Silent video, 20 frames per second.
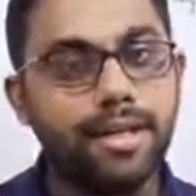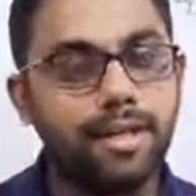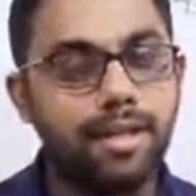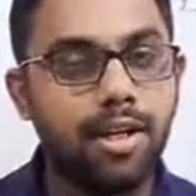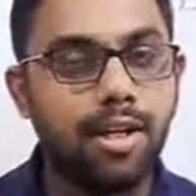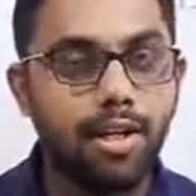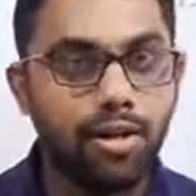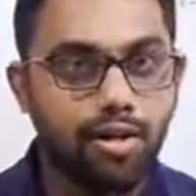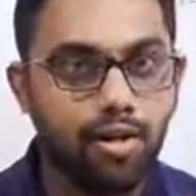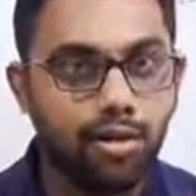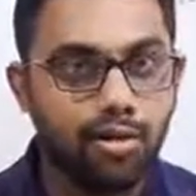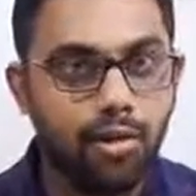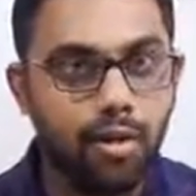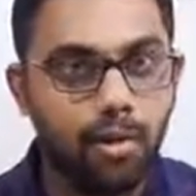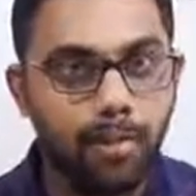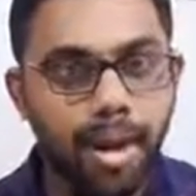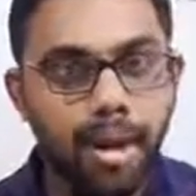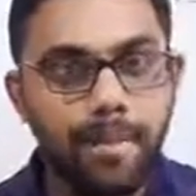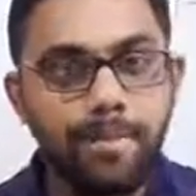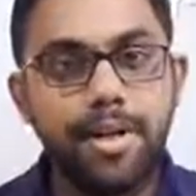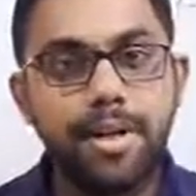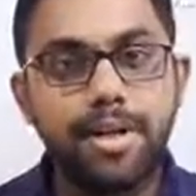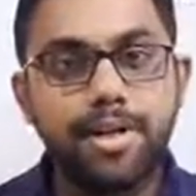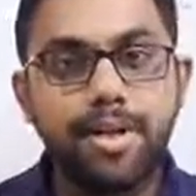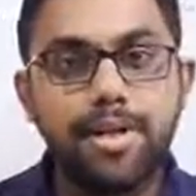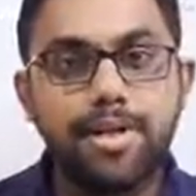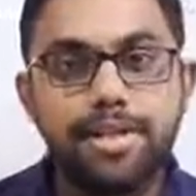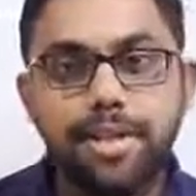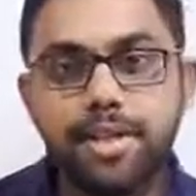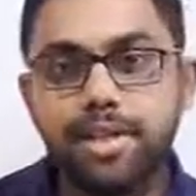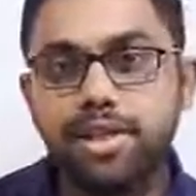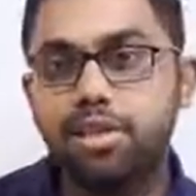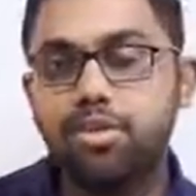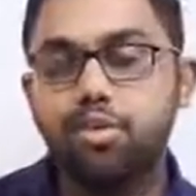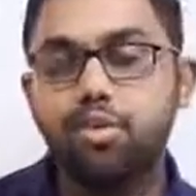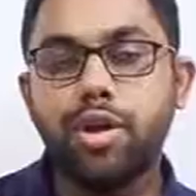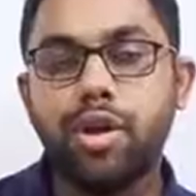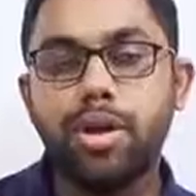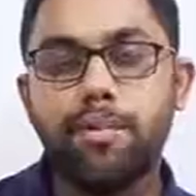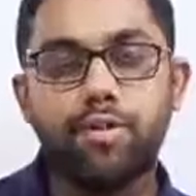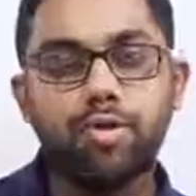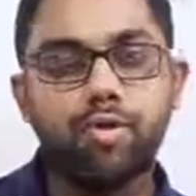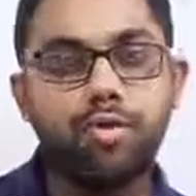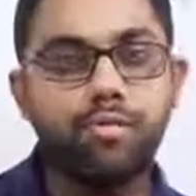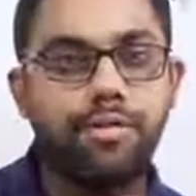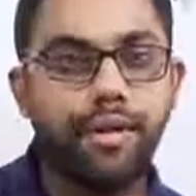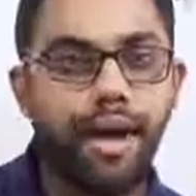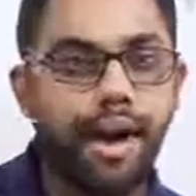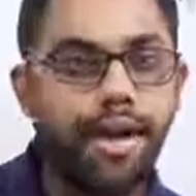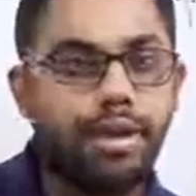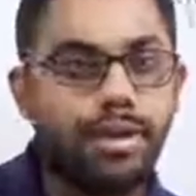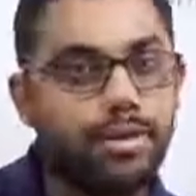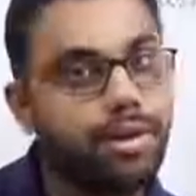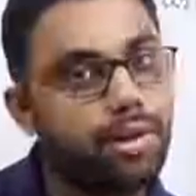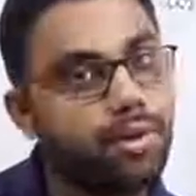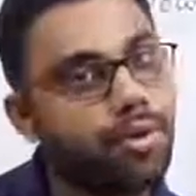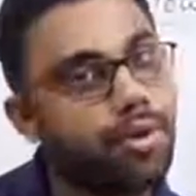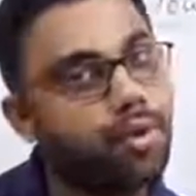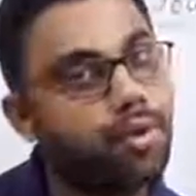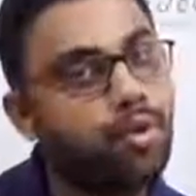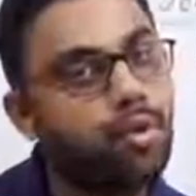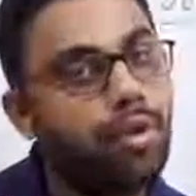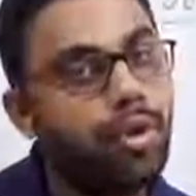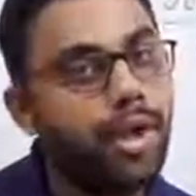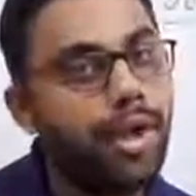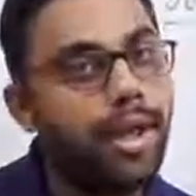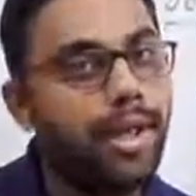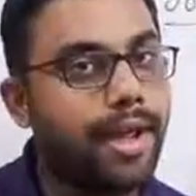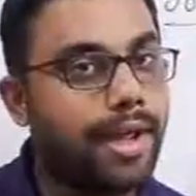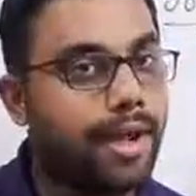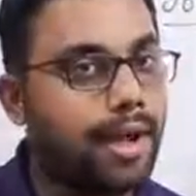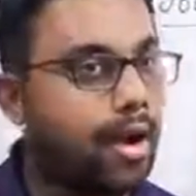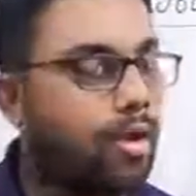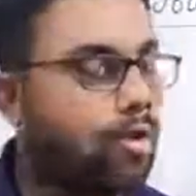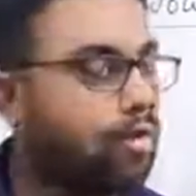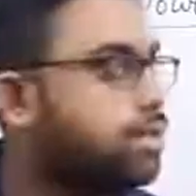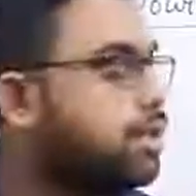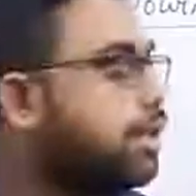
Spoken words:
So from every transaction we have to find the two accounts.